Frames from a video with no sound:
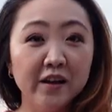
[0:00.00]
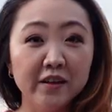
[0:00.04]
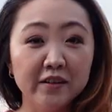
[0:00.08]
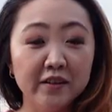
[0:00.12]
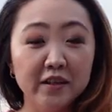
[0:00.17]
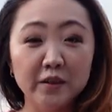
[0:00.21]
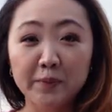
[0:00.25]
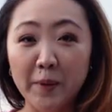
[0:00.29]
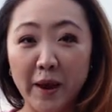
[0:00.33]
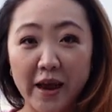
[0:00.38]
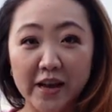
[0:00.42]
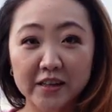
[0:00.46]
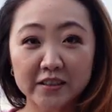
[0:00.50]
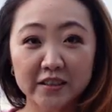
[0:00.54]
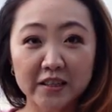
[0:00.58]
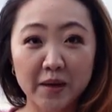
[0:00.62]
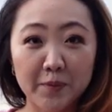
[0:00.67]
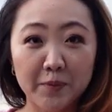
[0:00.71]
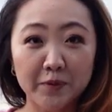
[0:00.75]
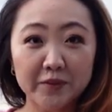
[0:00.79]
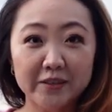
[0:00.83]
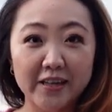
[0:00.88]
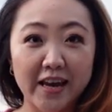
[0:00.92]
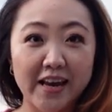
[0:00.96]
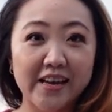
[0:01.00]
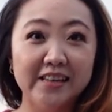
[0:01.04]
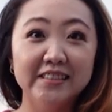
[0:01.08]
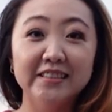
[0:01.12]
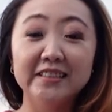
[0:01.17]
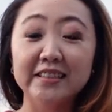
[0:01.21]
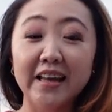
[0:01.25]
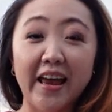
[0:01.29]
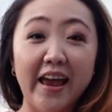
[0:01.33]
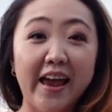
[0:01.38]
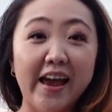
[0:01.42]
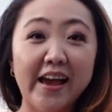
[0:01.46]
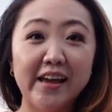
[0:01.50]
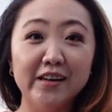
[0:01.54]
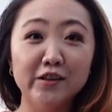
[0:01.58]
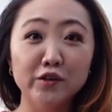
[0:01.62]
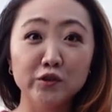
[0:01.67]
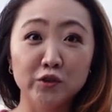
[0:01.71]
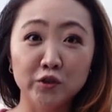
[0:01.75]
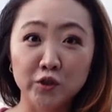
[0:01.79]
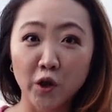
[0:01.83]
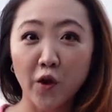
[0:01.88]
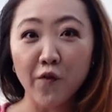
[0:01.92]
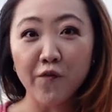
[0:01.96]
the past couple days
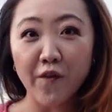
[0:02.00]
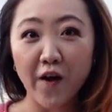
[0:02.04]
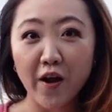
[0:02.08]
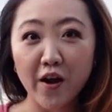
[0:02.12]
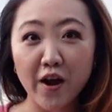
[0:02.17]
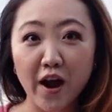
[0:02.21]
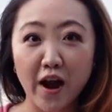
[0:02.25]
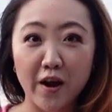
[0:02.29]
and so far